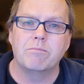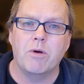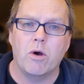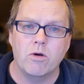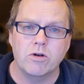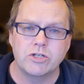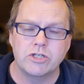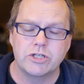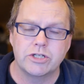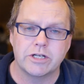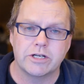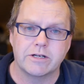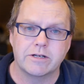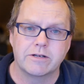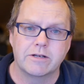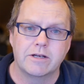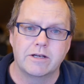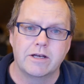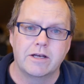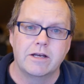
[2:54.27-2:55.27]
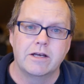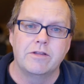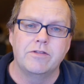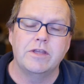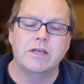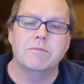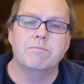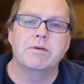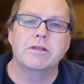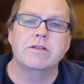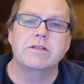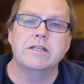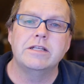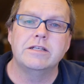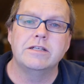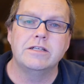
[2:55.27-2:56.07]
posture, the ability